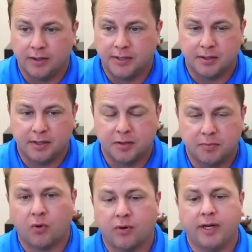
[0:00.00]
It's
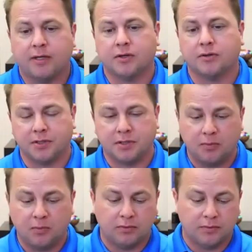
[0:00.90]
important and it's urgent.
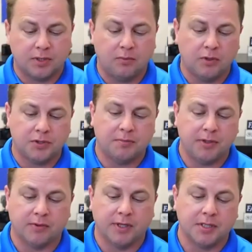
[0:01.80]
Someone should
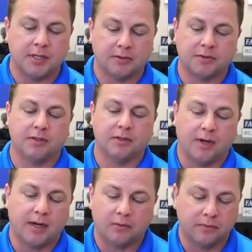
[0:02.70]
be reaching out to you.
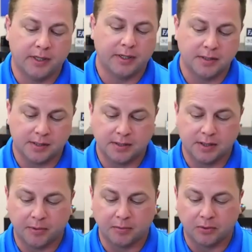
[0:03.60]
I don't think it's
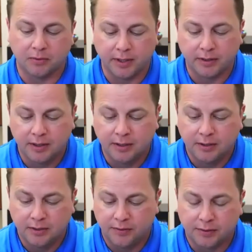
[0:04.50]
acceptable that
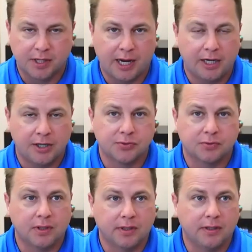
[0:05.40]
they're
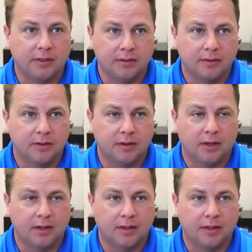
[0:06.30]
casually
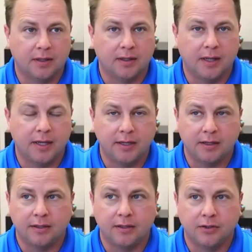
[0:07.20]

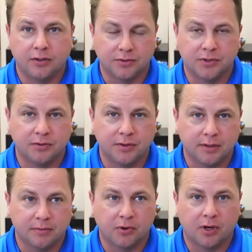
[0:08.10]
letting your
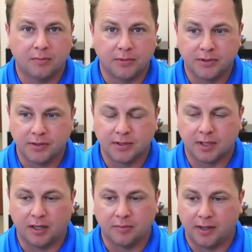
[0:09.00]
two-year promise
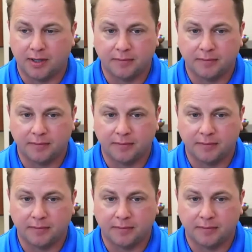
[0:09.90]
slide by.